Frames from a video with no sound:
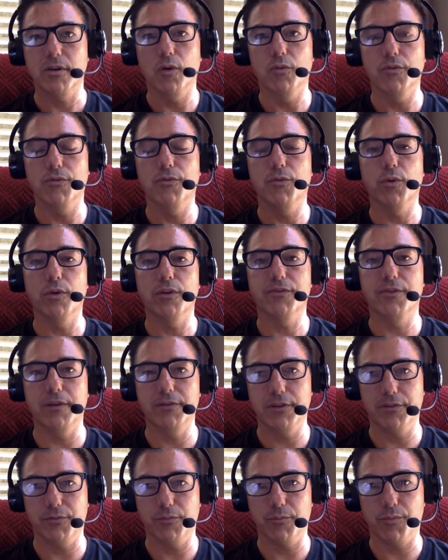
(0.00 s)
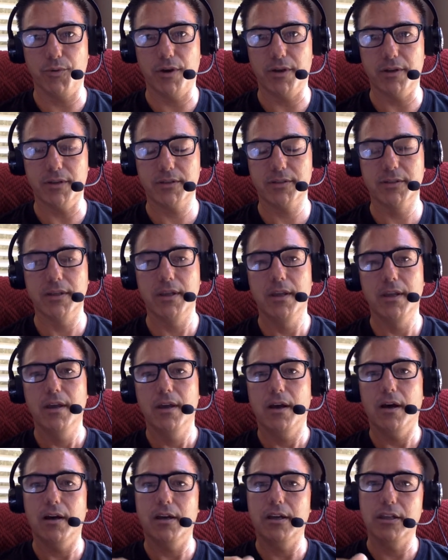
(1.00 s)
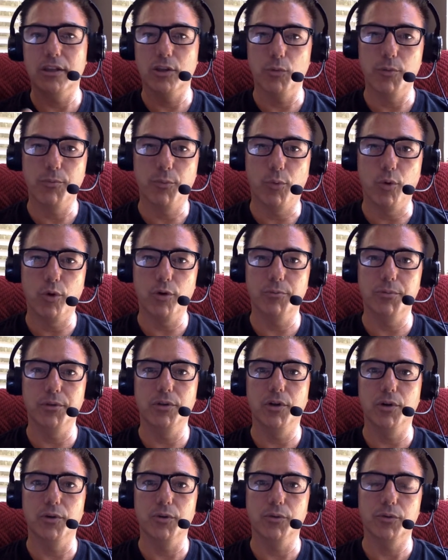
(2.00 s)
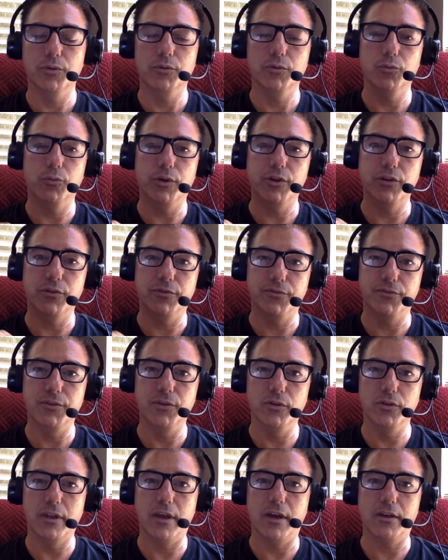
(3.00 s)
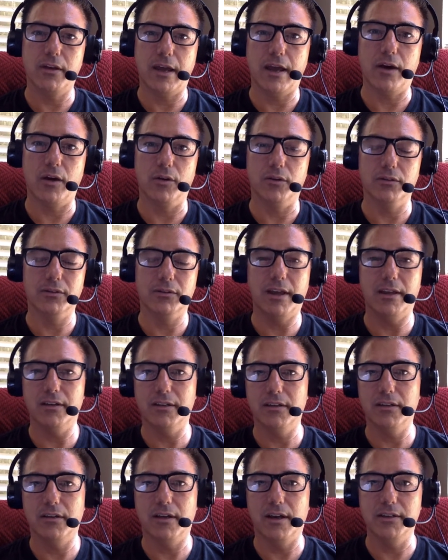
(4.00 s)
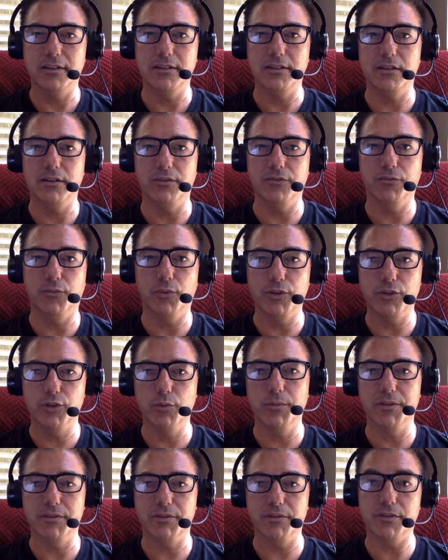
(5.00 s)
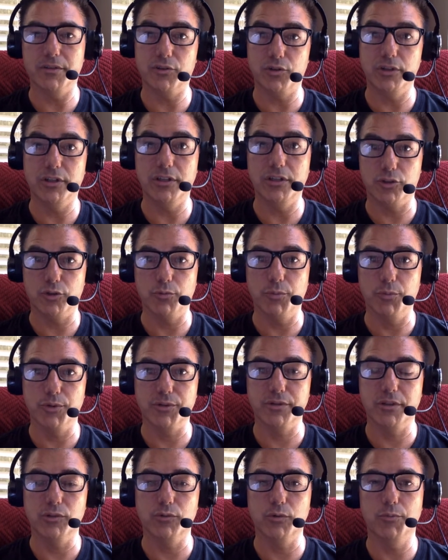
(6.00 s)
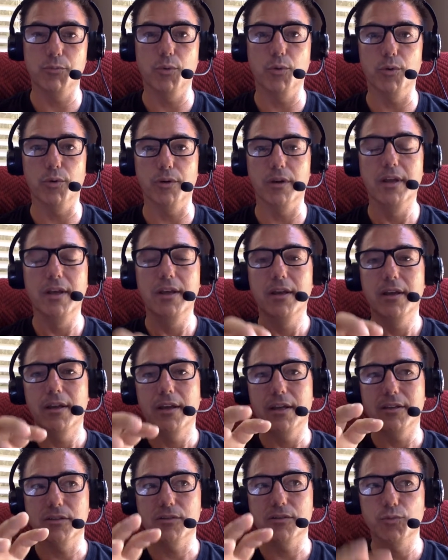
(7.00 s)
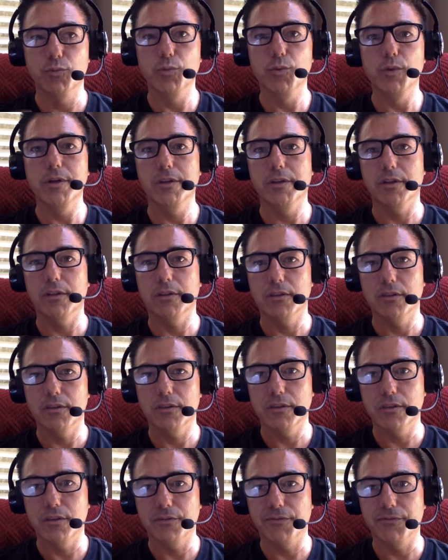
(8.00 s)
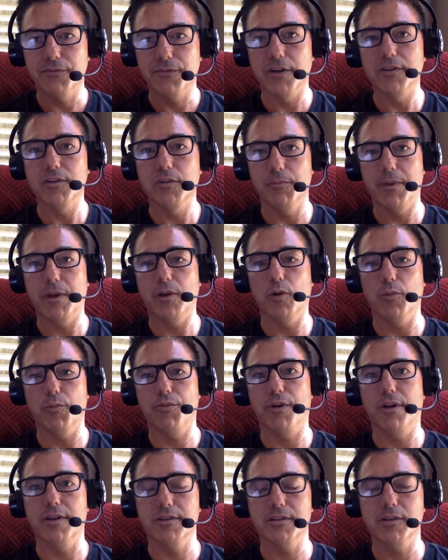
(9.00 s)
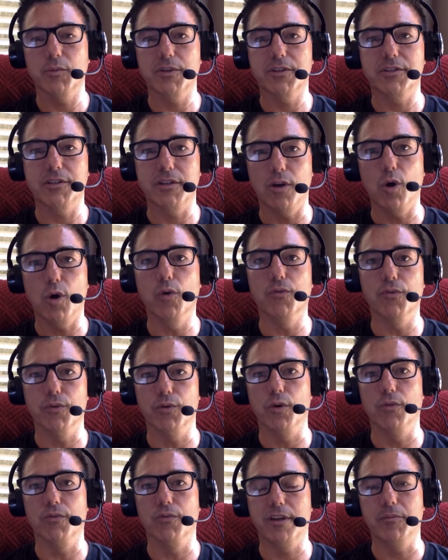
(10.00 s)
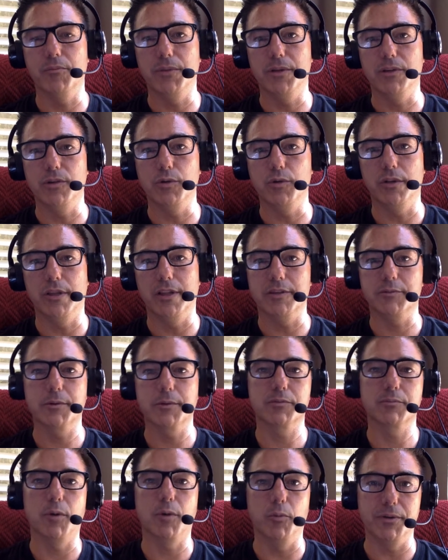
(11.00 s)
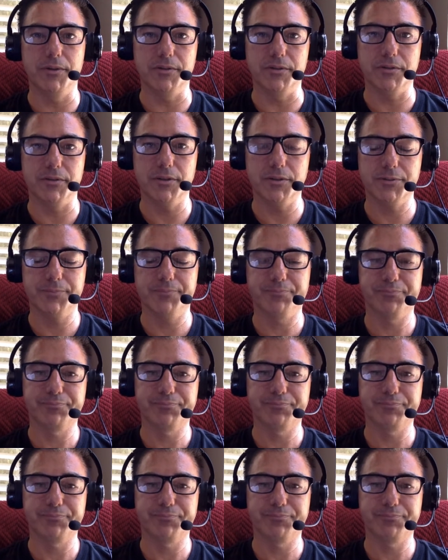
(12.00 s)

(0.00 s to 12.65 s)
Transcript: over 45 different products. In the report below, when you fill that out, kind of get an idea of what your business is so you can get your personalized report, it's really the fundamental products that we see over and over again being utilized by small businesses.